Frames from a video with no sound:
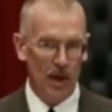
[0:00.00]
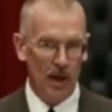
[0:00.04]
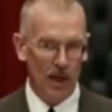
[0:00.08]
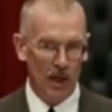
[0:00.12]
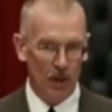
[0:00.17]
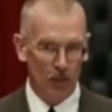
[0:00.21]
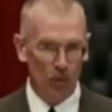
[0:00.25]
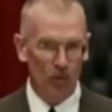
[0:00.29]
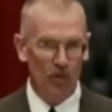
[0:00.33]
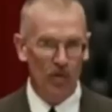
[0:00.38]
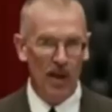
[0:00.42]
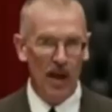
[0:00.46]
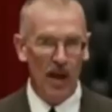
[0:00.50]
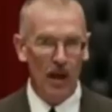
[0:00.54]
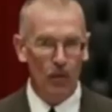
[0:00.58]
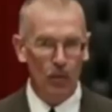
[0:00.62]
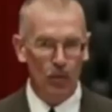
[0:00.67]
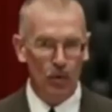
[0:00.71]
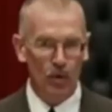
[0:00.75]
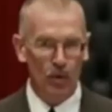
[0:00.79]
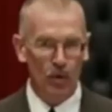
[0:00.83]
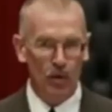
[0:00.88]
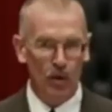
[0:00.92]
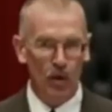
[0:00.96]
And with that,
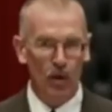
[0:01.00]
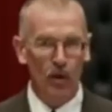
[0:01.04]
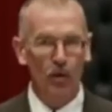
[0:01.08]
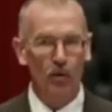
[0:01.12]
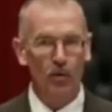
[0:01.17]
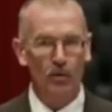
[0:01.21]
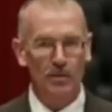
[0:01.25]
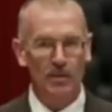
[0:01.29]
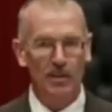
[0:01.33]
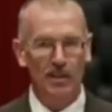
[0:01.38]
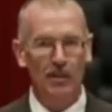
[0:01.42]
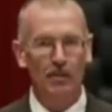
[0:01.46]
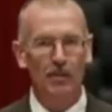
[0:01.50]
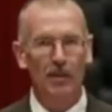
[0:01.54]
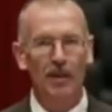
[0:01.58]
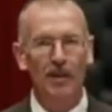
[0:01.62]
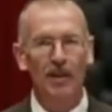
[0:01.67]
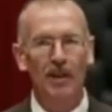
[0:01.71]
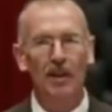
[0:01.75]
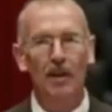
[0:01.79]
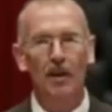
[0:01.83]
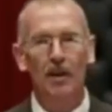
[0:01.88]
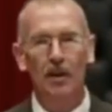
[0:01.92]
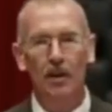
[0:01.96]
we'll close. Let
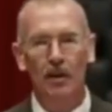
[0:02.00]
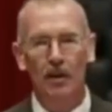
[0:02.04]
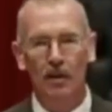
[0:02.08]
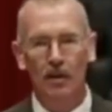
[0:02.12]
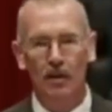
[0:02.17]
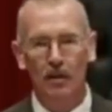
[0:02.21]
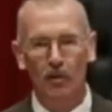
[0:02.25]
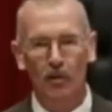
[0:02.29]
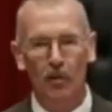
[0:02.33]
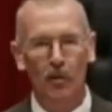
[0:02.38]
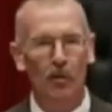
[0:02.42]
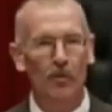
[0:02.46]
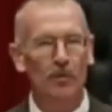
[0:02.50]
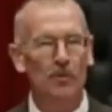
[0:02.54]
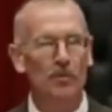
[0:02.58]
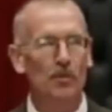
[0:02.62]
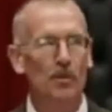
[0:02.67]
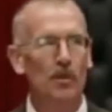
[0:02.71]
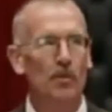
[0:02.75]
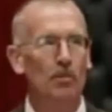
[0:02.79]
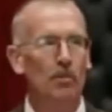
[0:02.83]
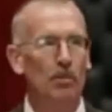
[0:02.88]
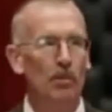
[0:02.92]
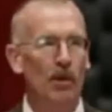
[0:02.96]
me close
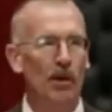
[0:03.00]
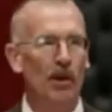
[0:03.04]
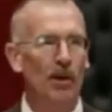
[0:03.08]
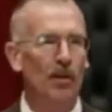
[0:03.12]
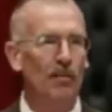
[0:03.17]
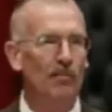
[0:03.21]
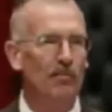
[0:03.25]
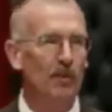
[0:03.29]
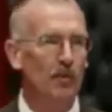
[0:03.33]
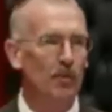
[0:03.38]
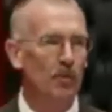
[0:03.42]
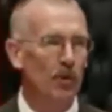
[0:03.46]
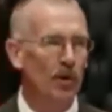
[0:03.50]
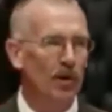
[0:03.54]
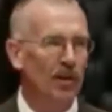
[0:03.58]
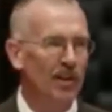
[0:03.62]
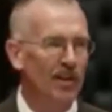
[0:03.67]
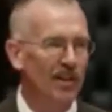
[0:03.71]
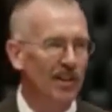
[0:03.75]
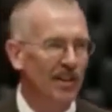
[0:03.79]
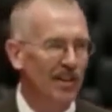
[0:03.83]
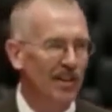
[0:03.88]
with a prayer, if you would.